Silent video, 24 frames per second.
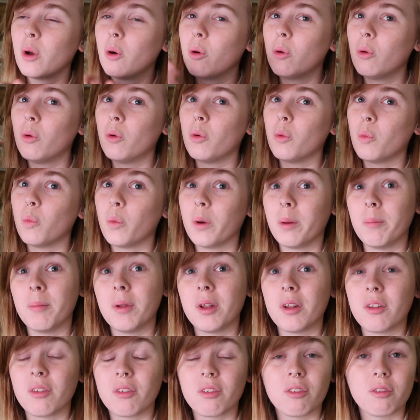oh,
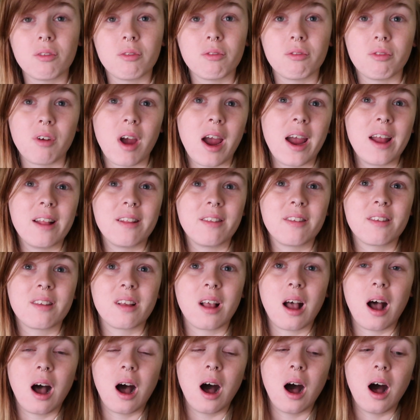women's rights
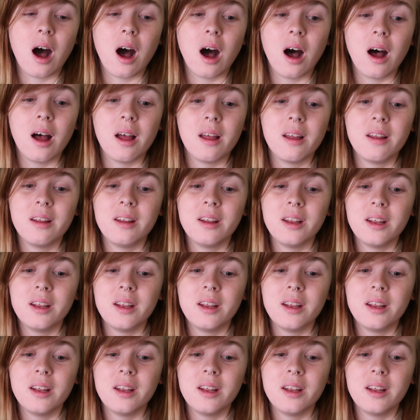are